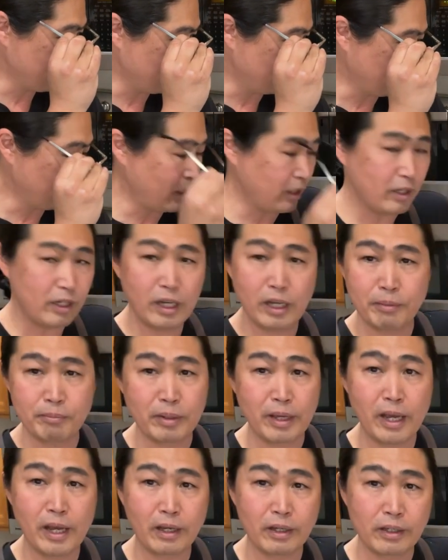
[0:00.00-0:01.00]
or K, yeah, I
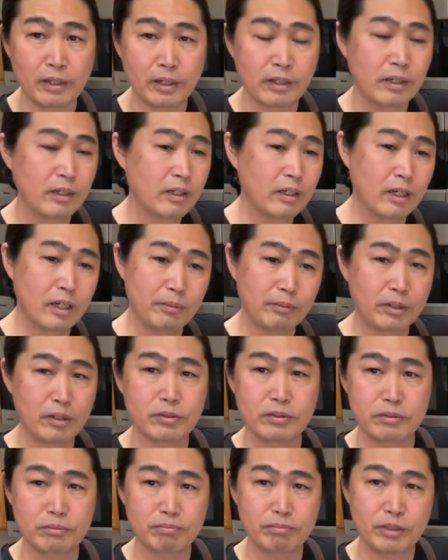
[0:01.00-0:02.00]
mean, uh, yeah, I mean,
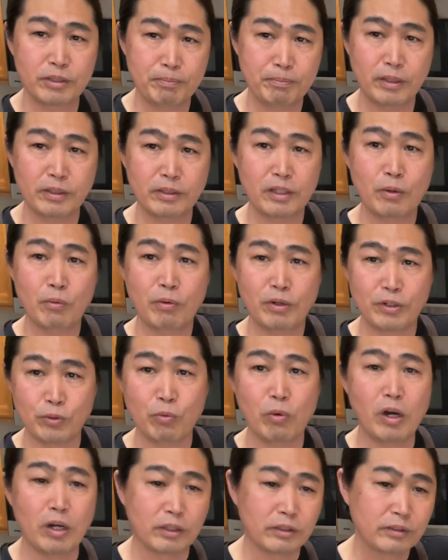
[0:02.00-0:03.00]
that's depend on what you
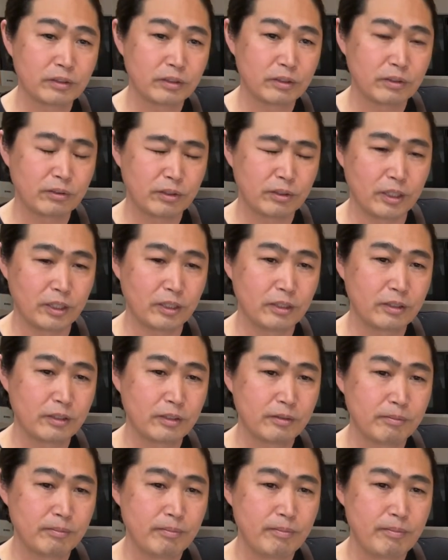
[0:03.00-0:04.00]
want, okay.
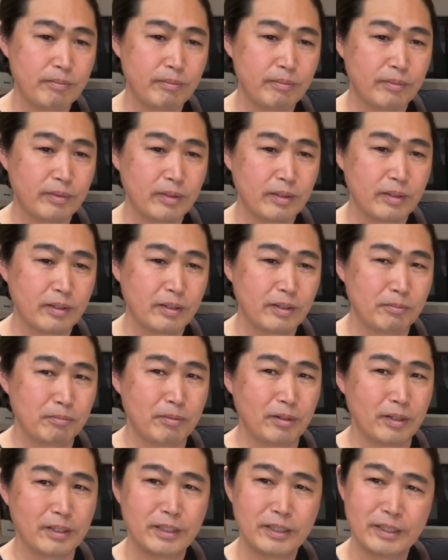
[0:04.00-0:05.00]

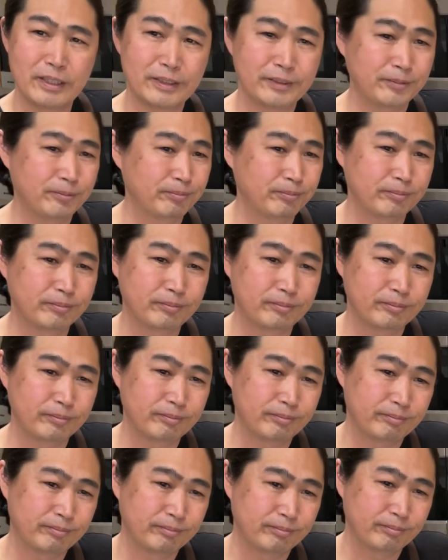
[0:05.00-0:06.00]
But you know,
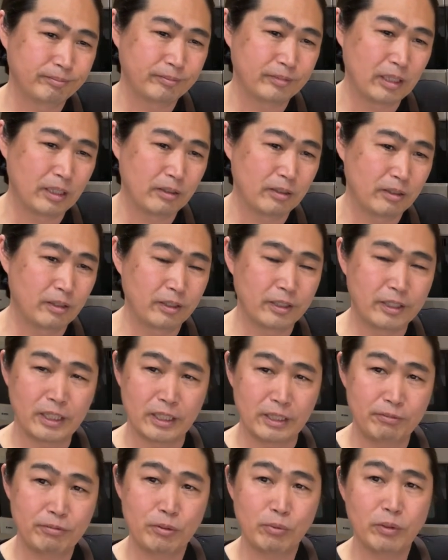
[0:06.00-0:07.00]
again,
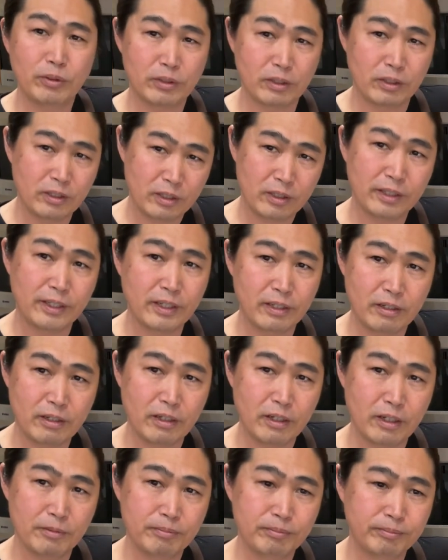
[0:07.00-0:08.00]
if you want the clean
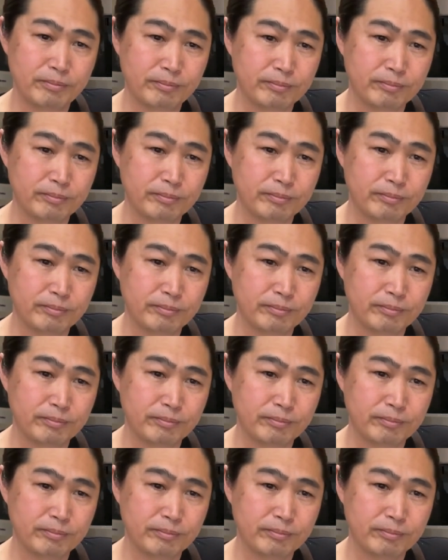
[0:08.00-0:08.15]
cup,